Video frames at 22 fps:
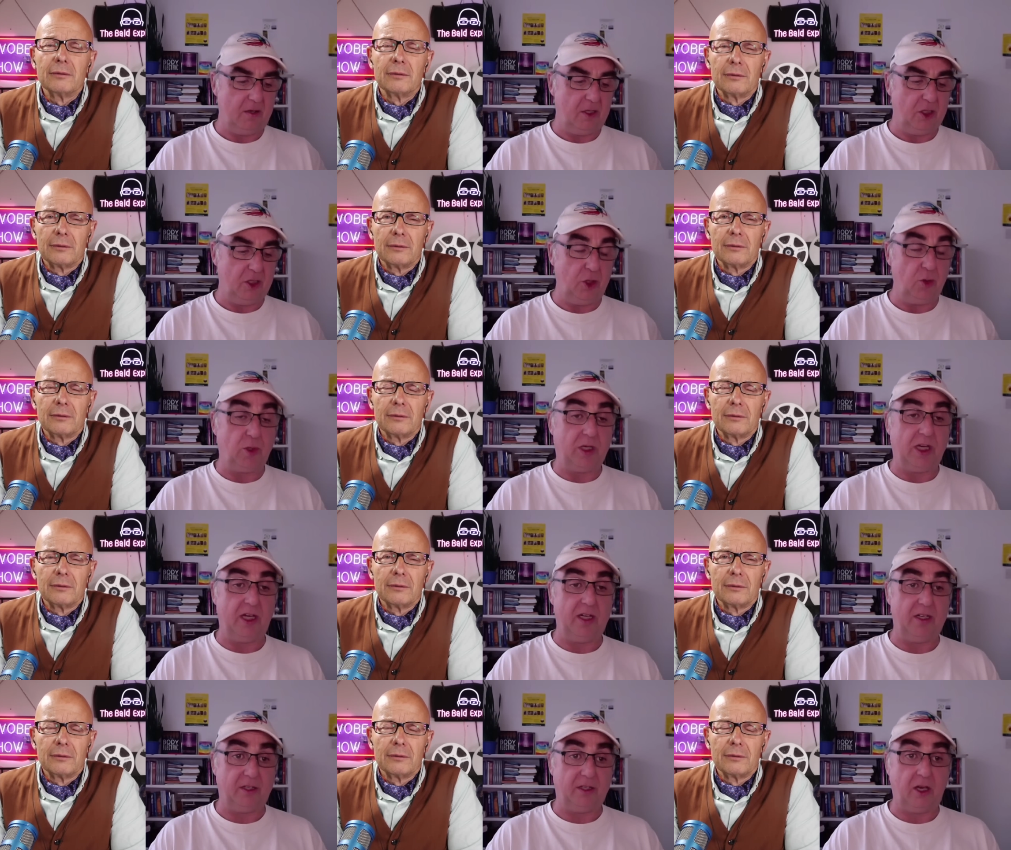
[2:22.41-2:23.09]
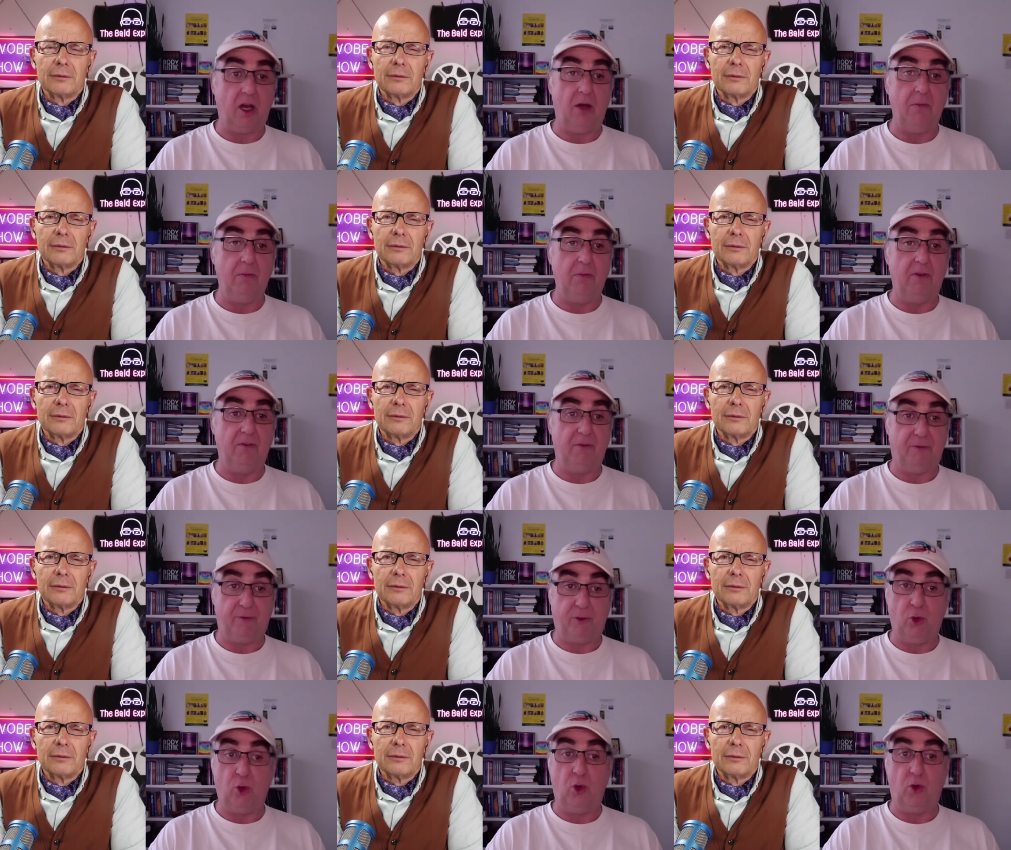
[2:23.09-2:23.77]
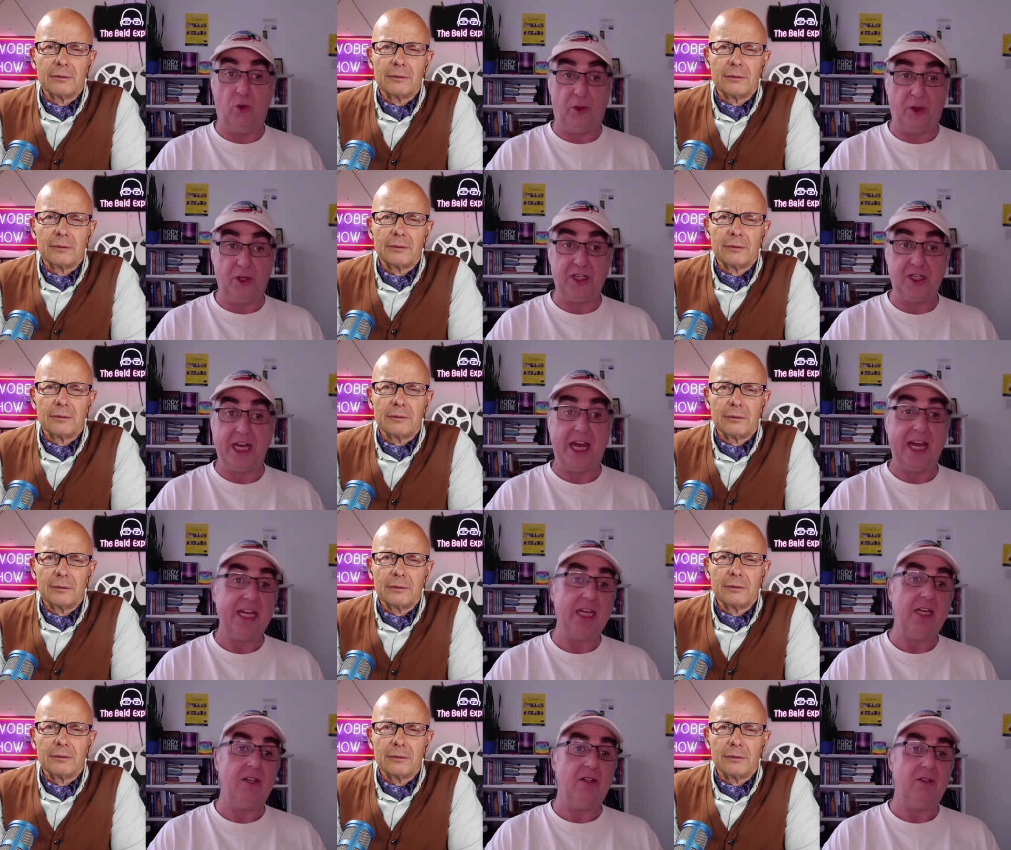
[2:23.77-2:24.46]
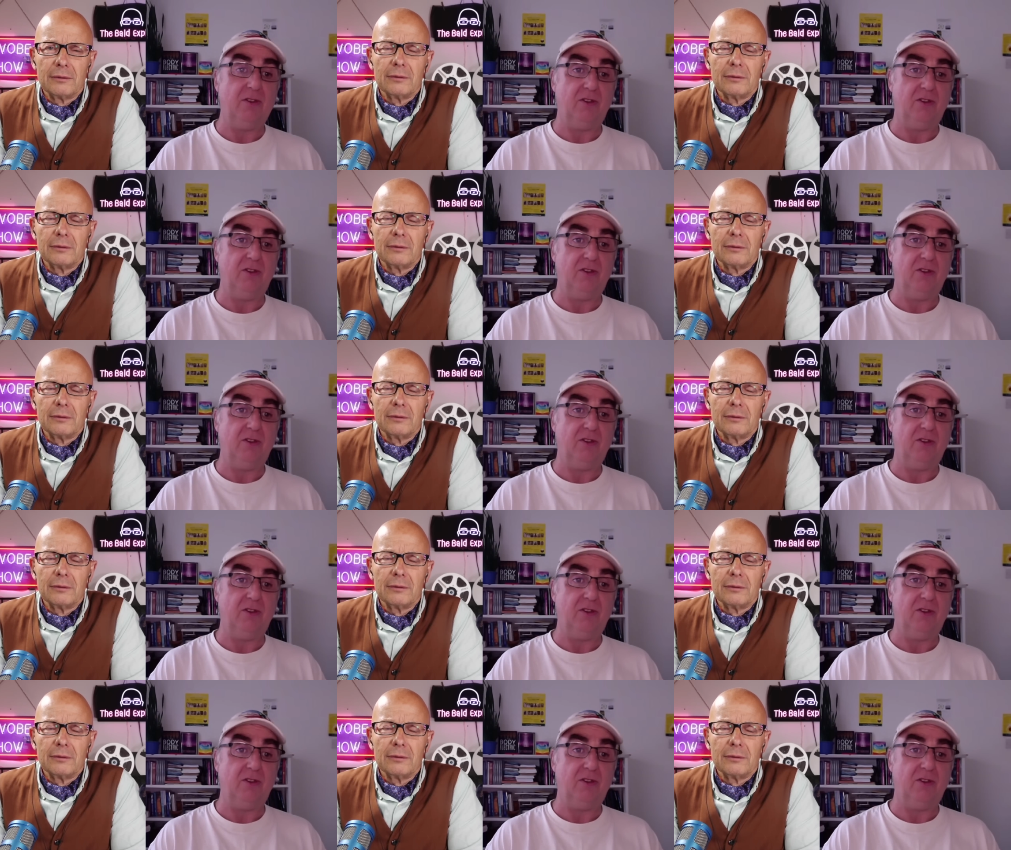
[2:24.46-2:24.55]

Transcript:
Speaker 1: You can come for the day.